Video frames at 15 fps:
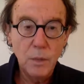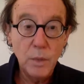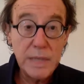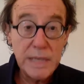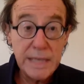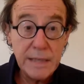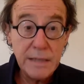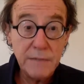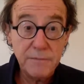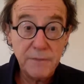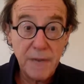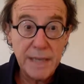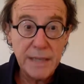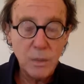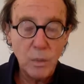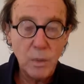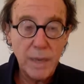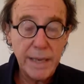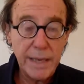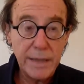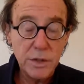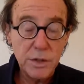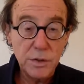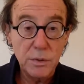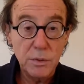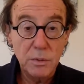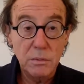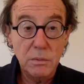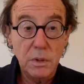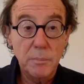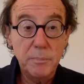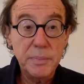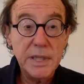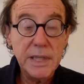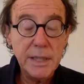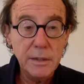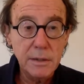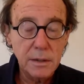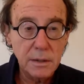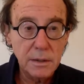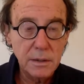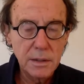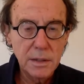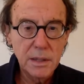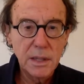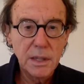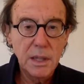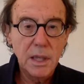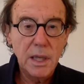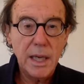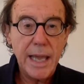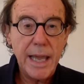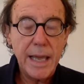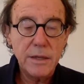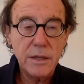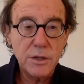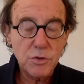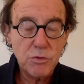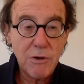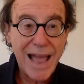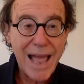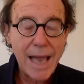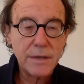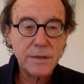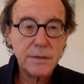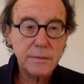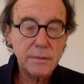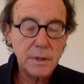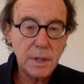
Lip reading: we need to find a way to appeal and attract